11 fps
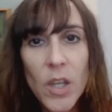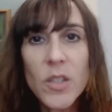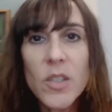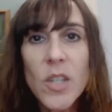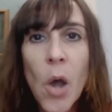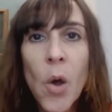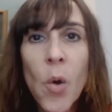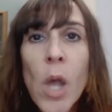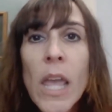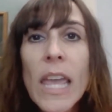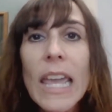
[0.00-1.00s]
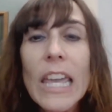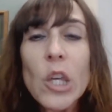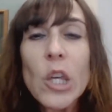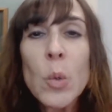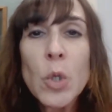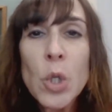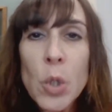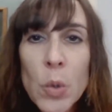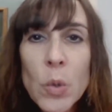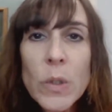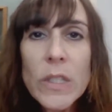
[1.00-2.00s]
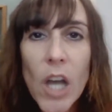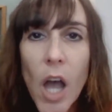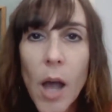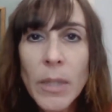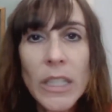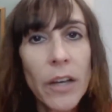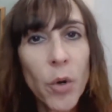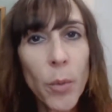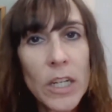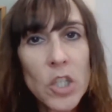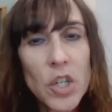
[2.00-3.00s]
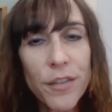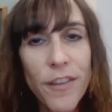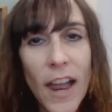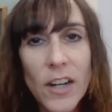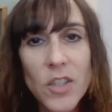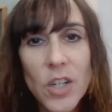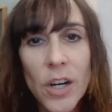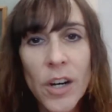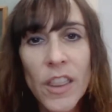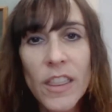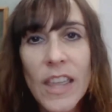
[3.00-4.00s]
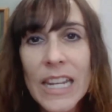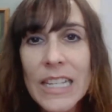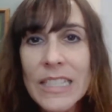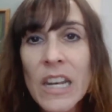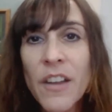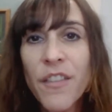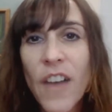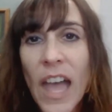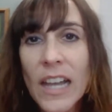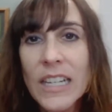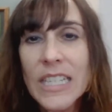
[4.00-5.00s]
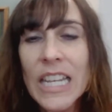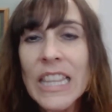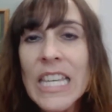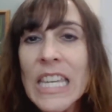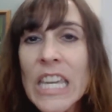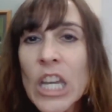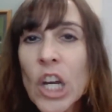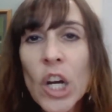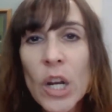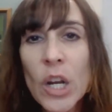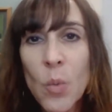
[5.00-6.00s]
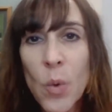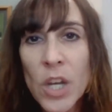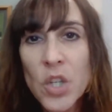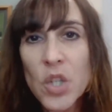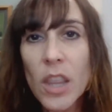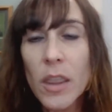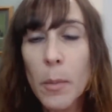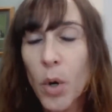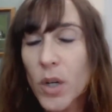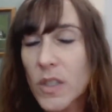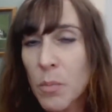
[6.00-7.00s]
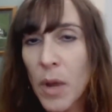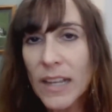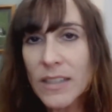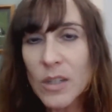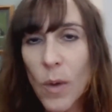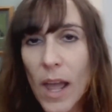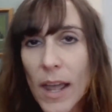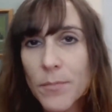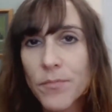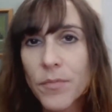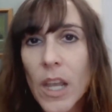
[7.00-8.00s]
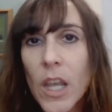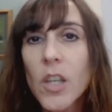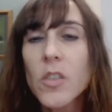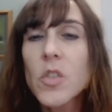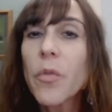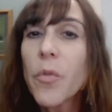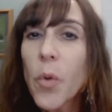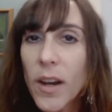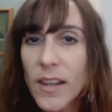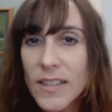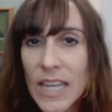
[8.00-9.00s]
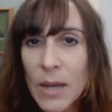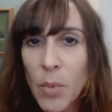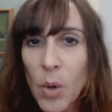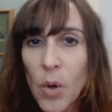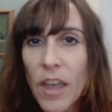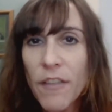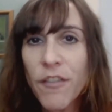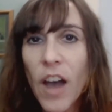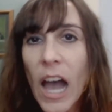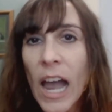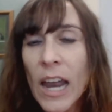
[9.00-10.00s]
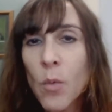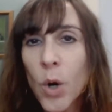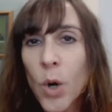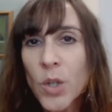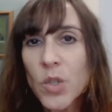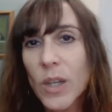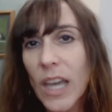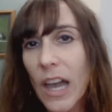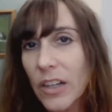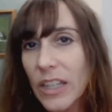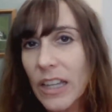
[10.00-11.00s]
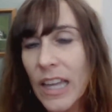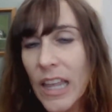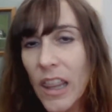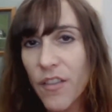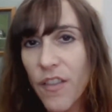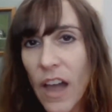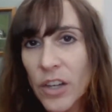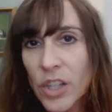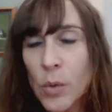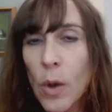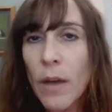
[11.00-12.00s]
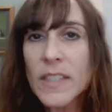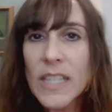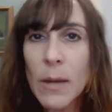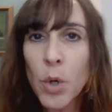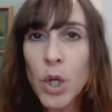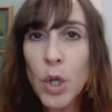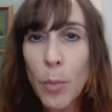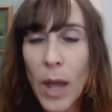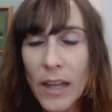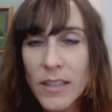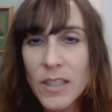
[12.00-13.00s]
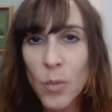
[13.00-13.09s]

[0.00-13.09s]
So you use the common level ratio factor that is in effect in the year in which the person passed away. So for example, if I were to calculate the value of someone who passed